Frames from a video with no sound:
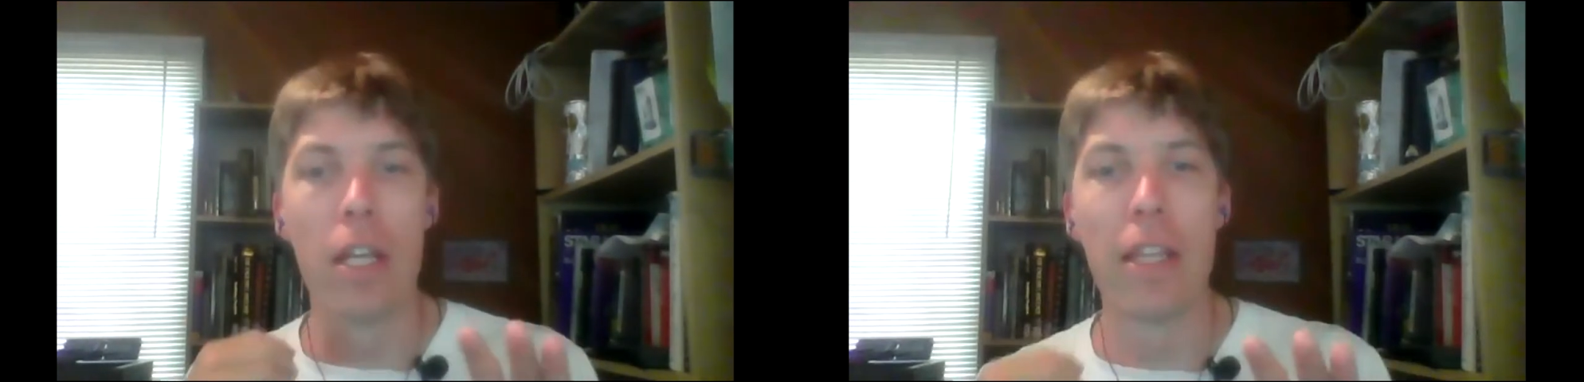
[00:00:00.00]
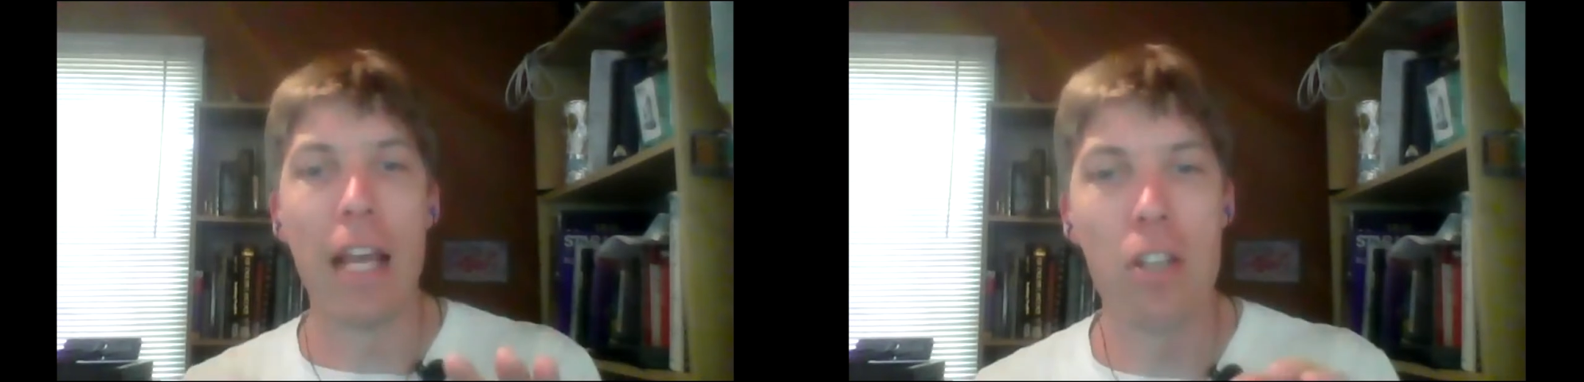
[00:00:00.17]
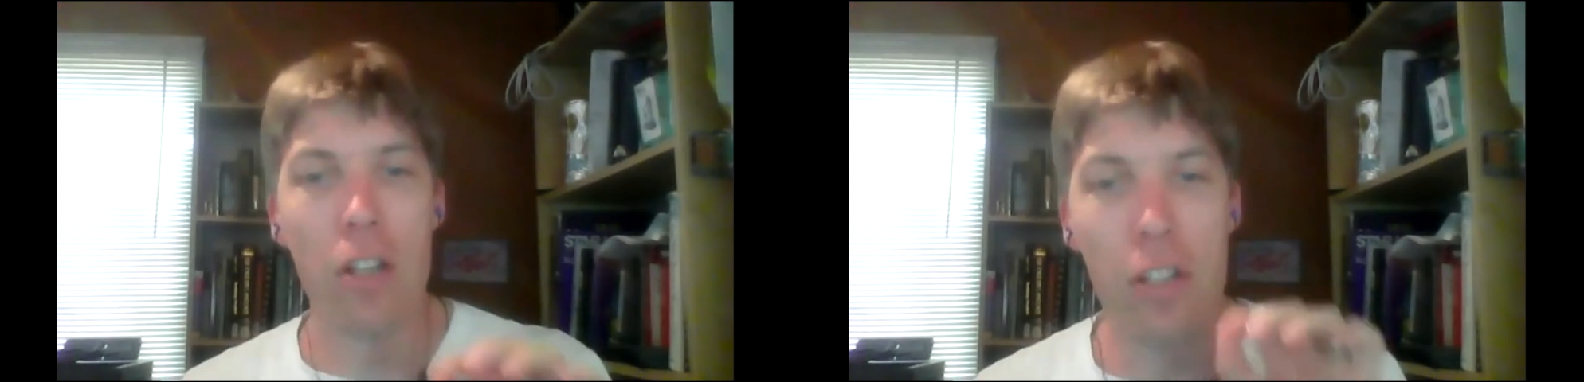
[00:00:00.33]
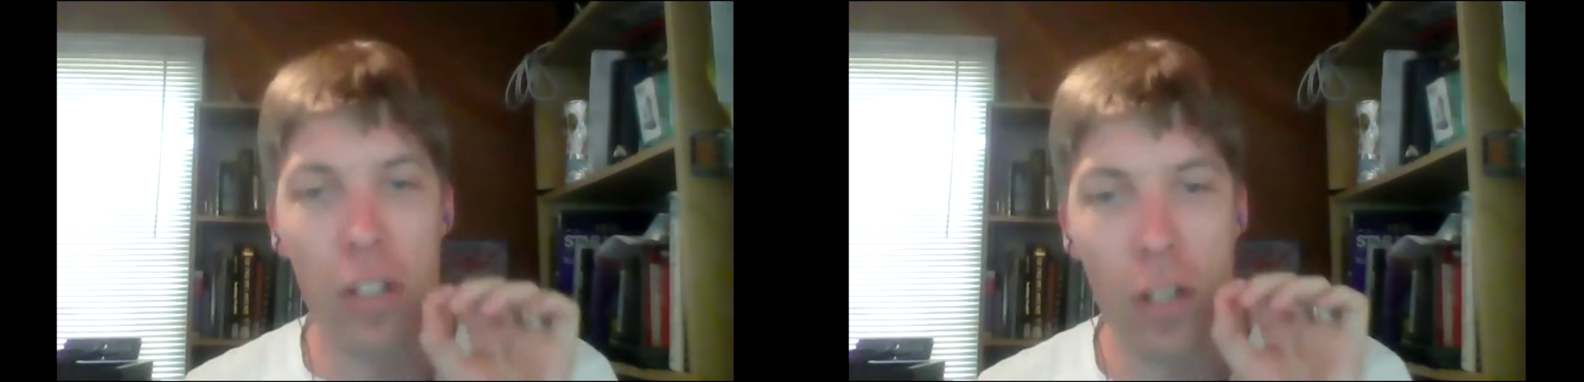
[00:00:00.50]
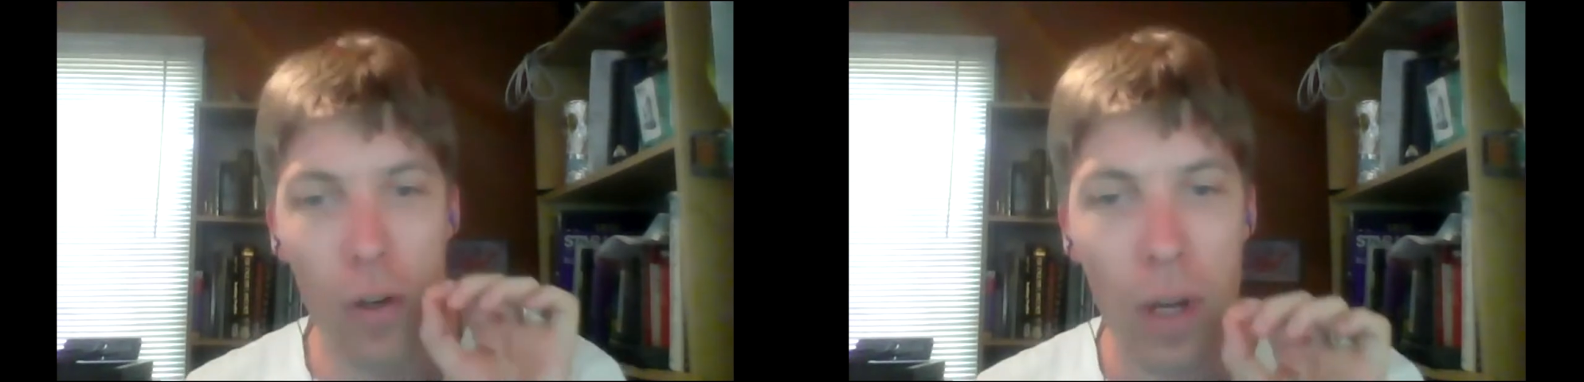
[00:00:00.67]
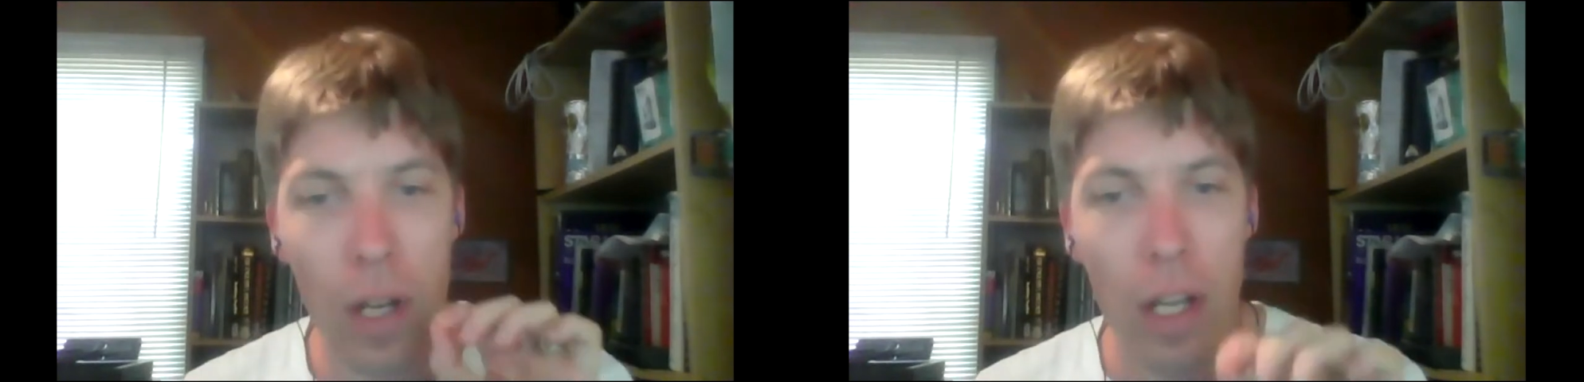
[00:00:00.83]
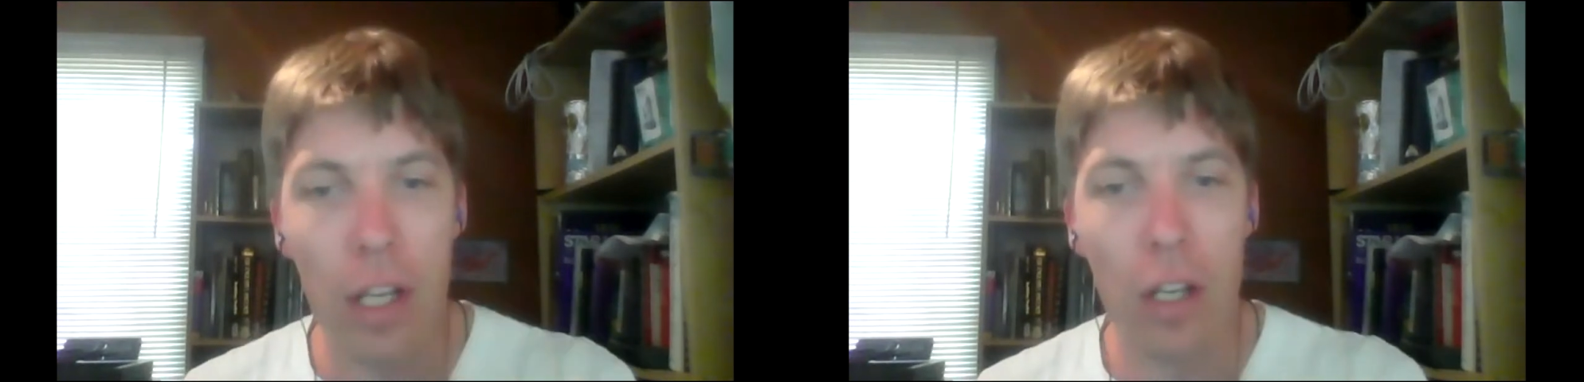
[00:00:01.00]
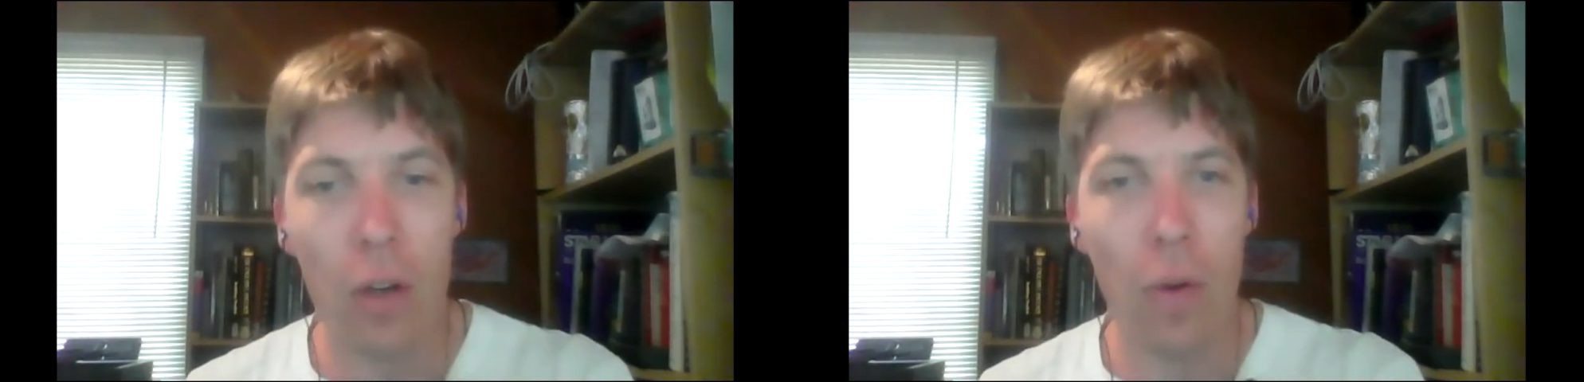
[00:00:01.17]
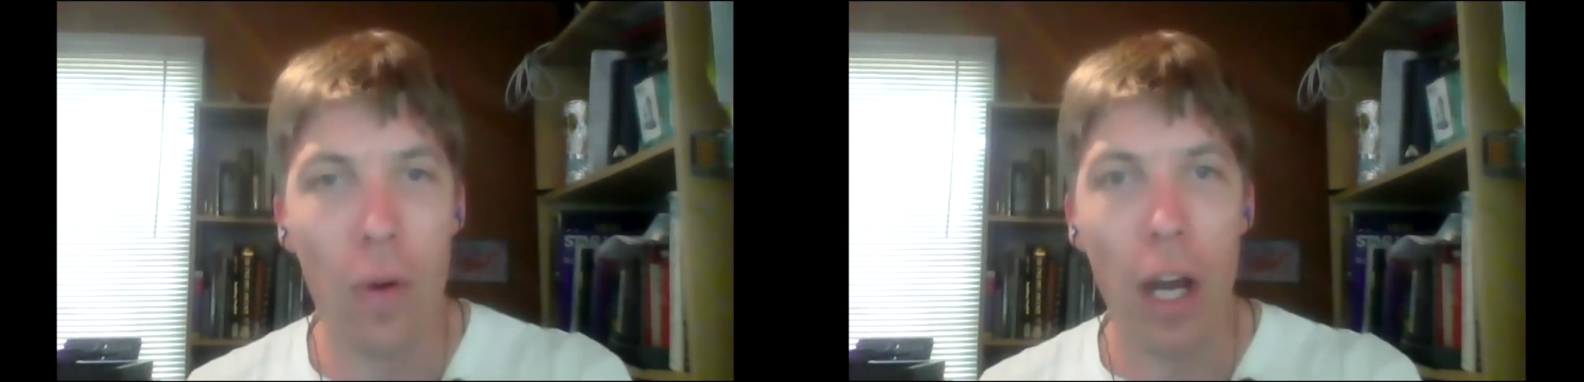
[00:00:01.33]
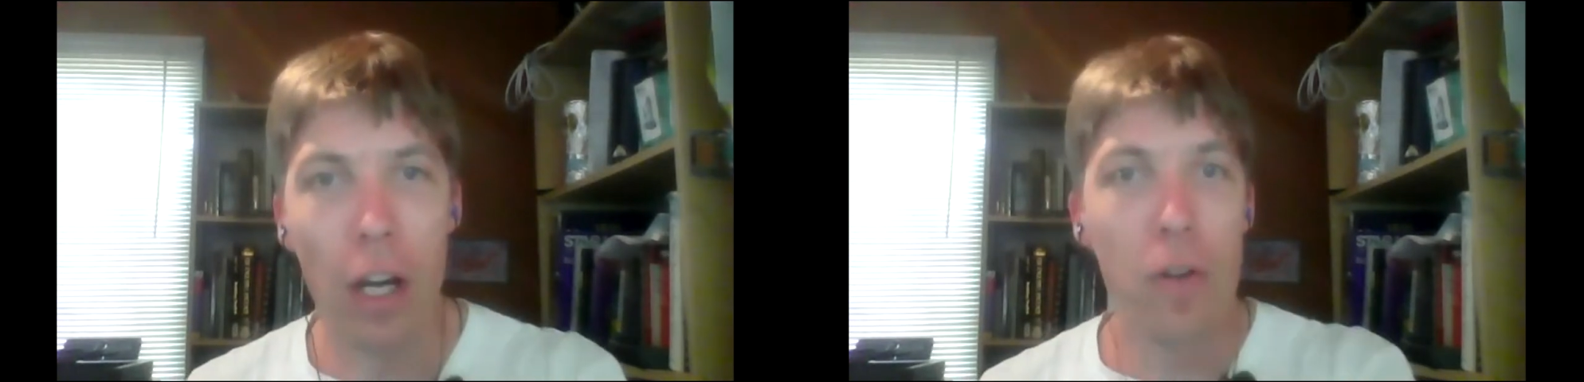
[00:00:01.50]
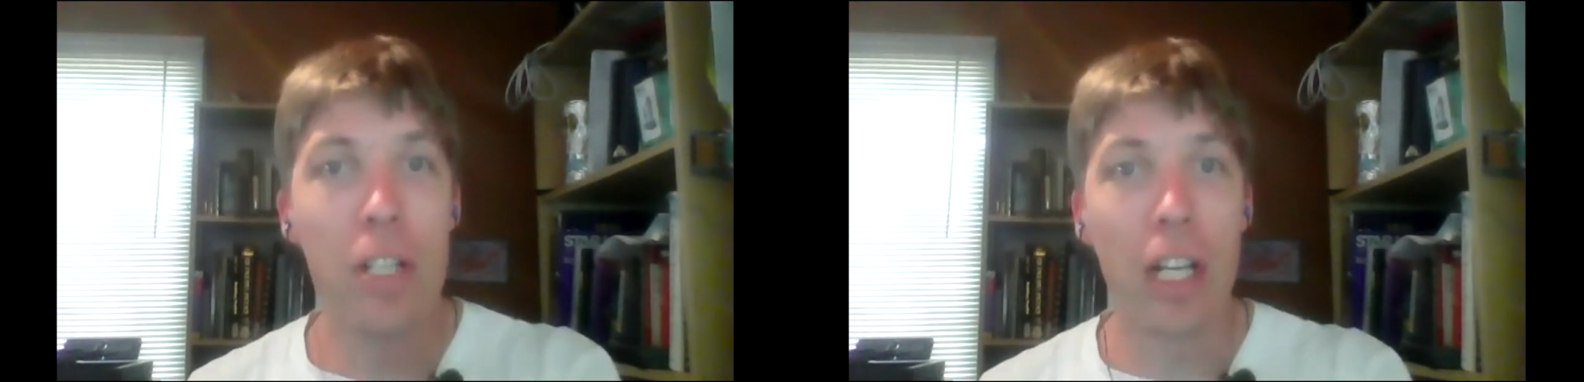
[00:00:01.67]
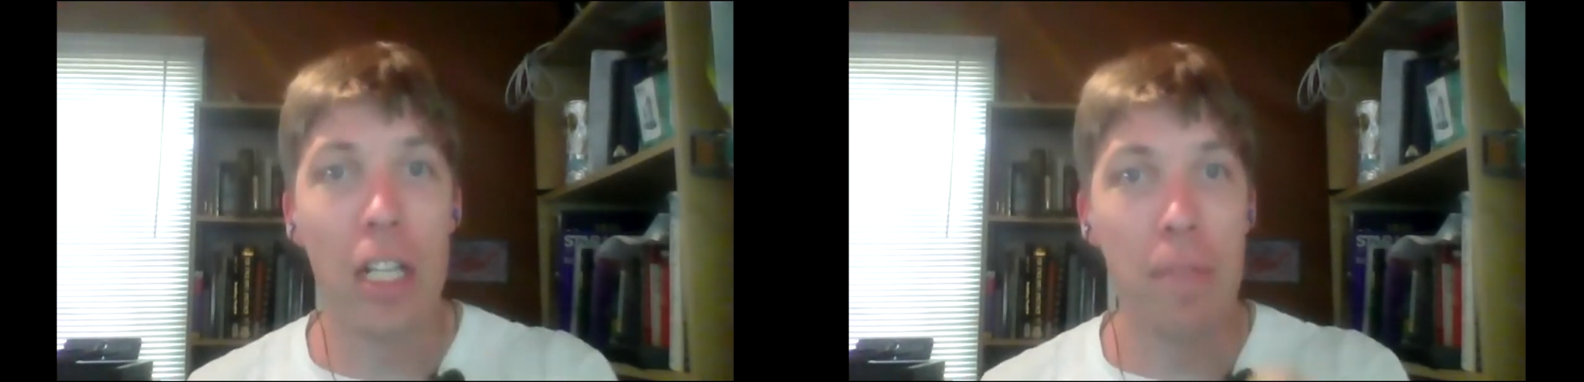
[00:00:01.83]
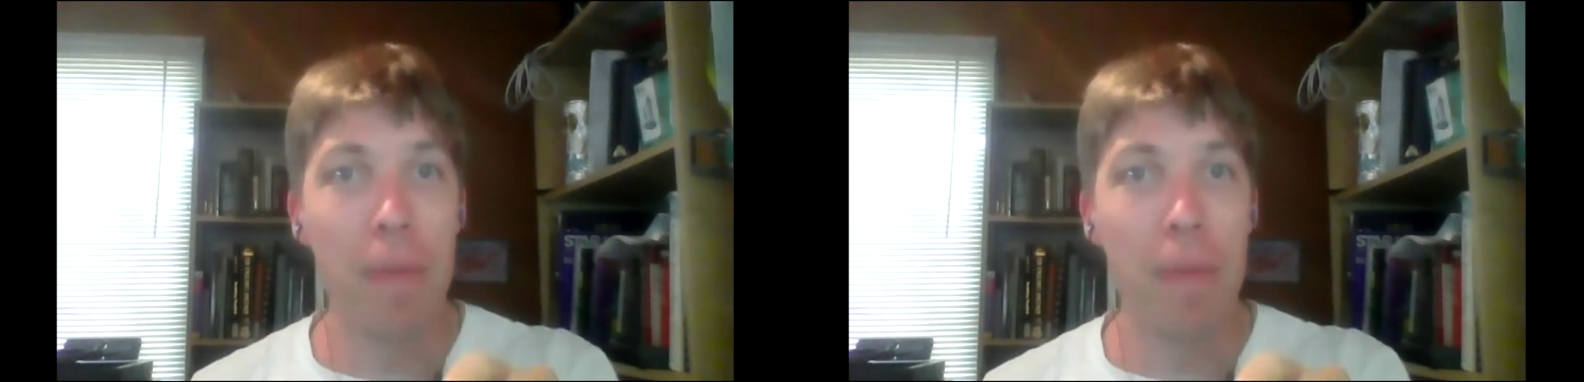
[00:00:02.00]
That's also, acoustically